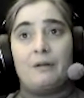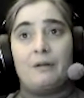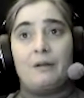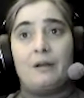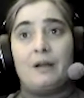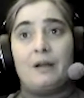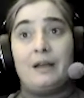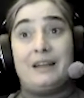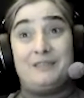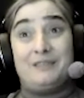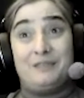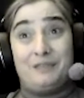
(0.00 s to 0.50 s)

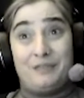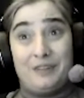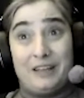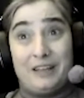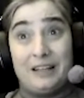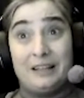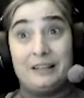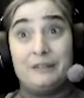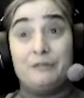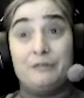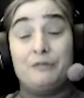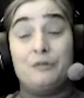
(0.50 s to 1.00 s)
And
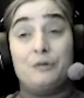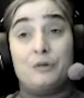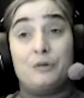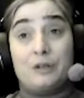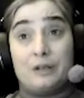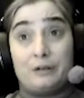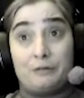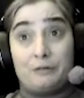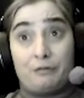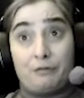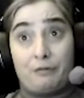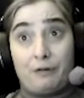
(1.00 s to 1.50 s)
feel if you
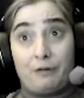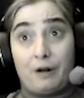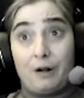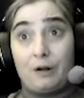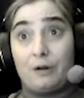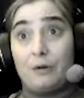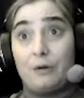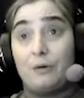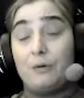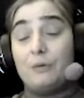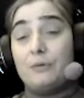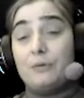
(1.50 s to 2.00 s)
can
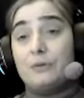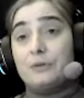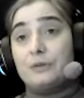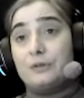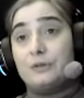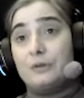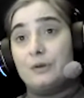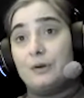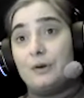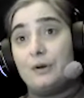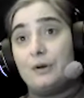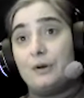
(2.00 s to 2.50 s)
follow the
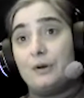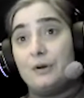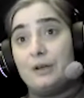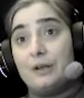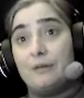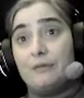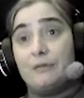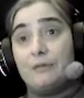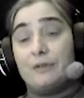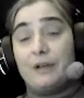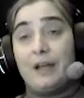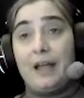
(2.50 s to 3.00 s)
turning
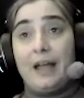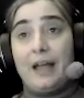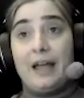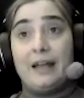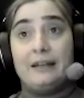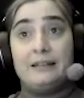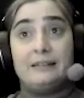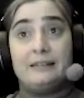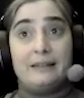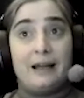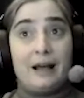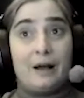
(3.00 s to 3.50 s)
of the
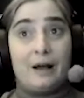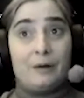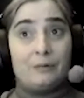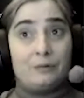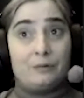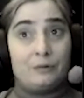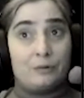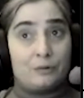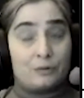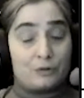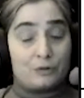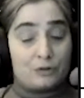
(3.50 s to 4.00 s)
head down
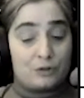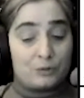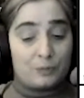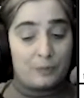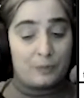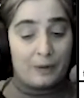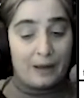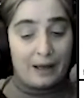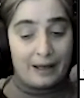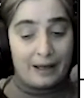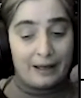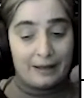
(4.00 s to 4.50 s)
your
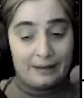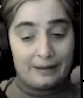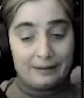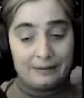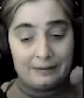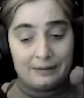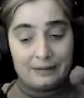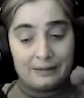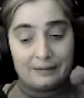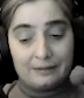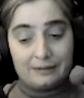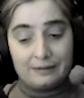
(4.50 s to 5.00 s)

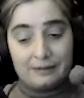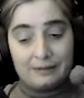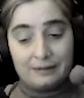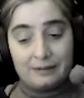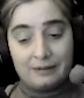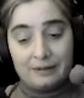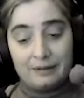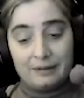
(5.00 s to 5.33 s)
spine, and